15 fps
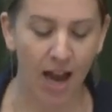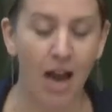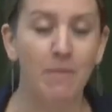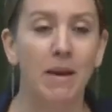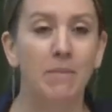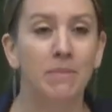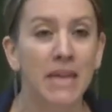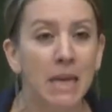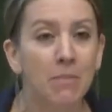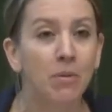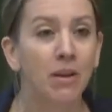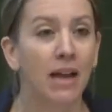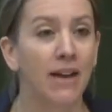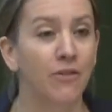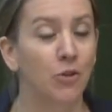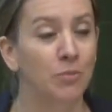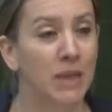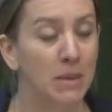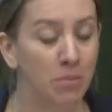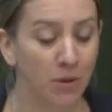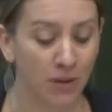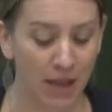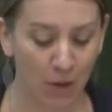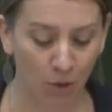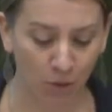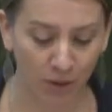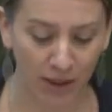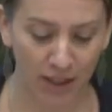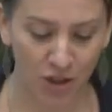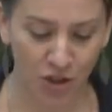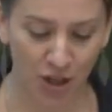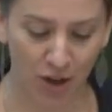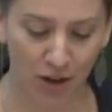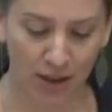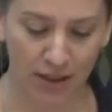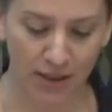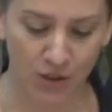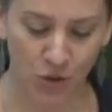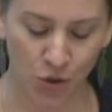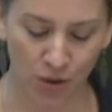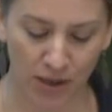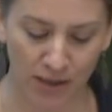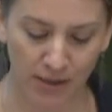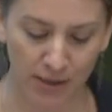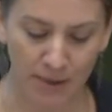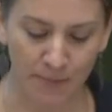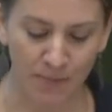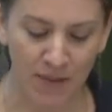I met people after people that were really sharing these stories.